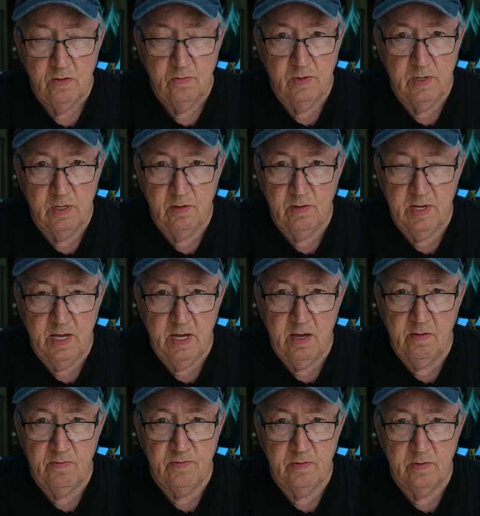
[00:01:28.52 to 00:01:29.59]
We don't
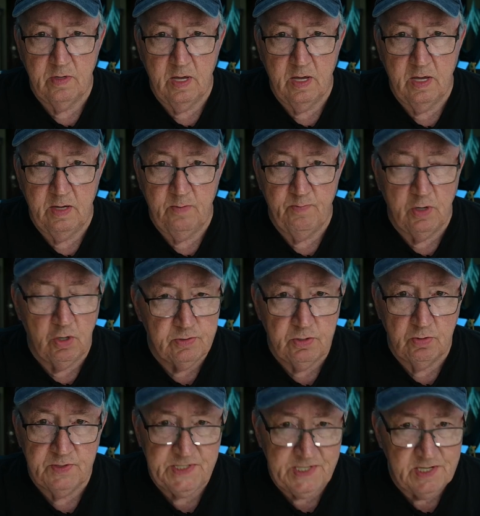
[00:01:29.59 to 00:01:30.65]
have a
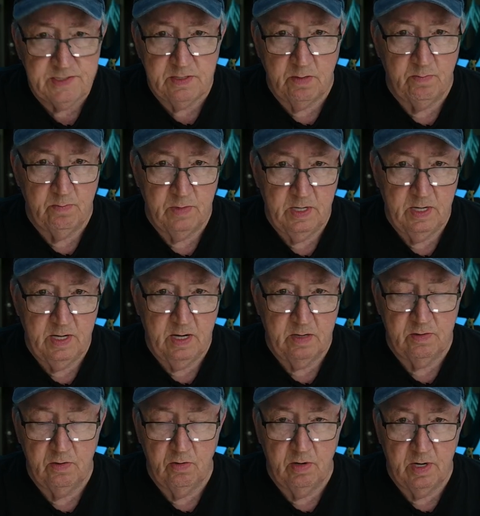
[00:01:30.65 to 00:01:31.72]
postal system in
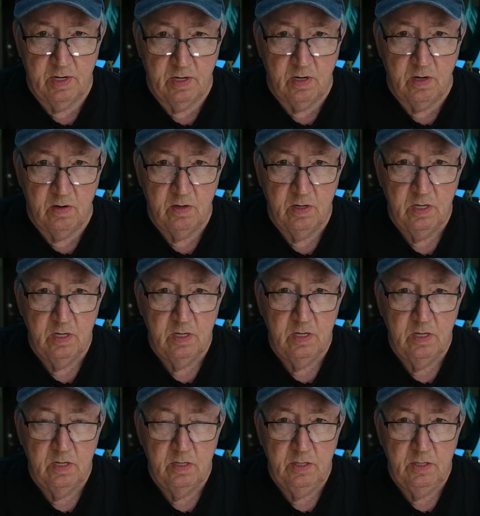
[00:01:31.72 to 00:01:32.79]
Ecuador at all.
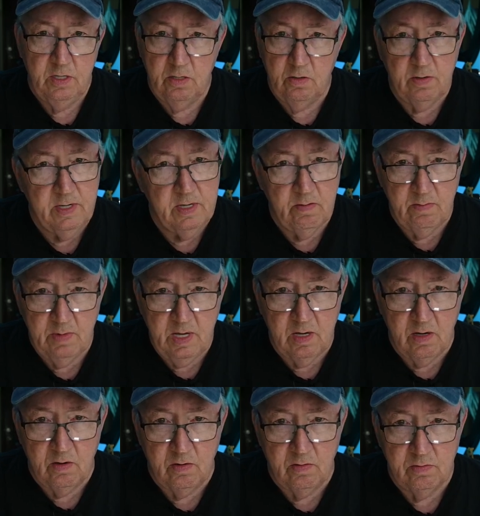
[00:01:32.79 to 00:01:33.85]
You don't get
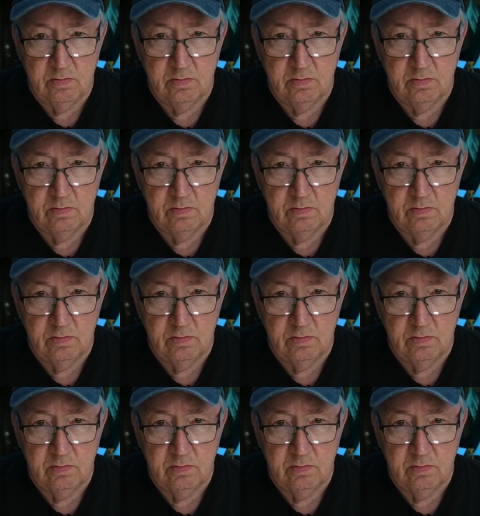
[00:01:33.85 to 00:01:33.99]
mail.